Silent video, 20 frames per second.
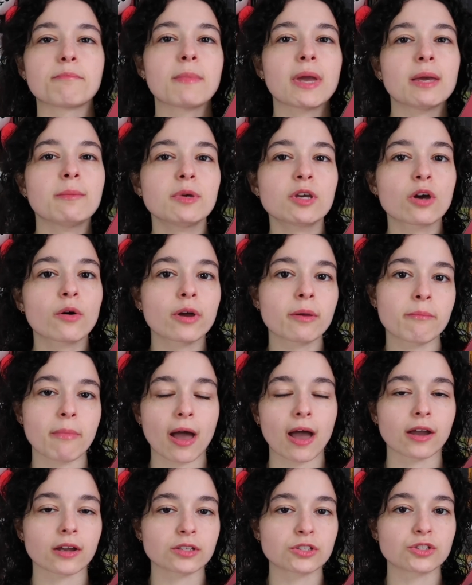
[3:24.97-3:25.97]
Maybe going
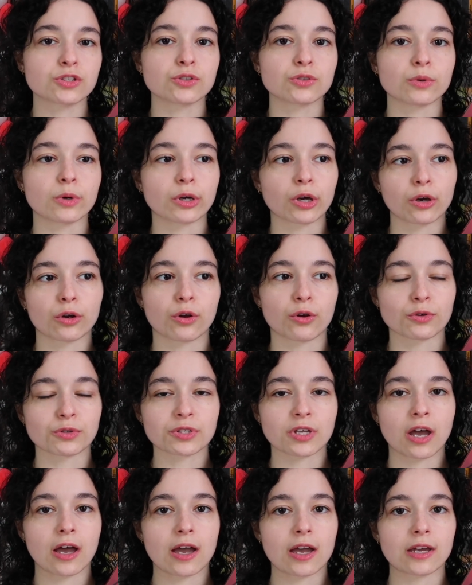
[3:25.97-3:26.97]
back to A Good
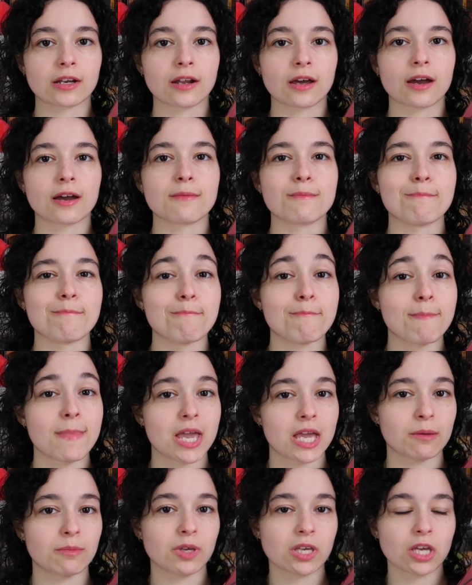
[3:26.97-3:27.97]
Girl's Guide
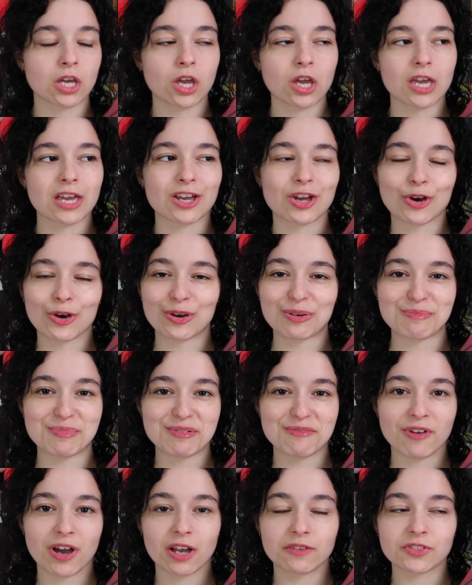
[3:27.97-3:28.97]
maybe it could
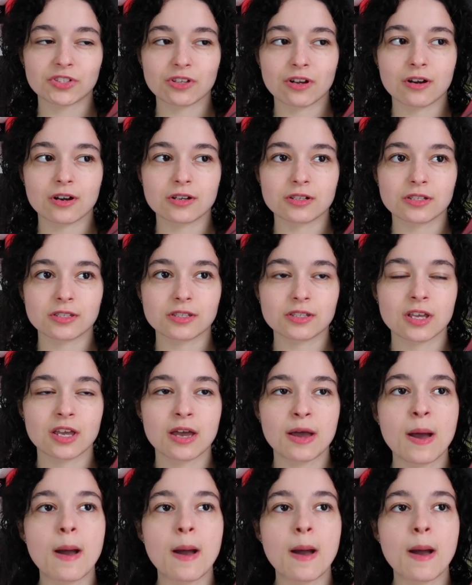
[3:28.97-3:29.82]
be five stars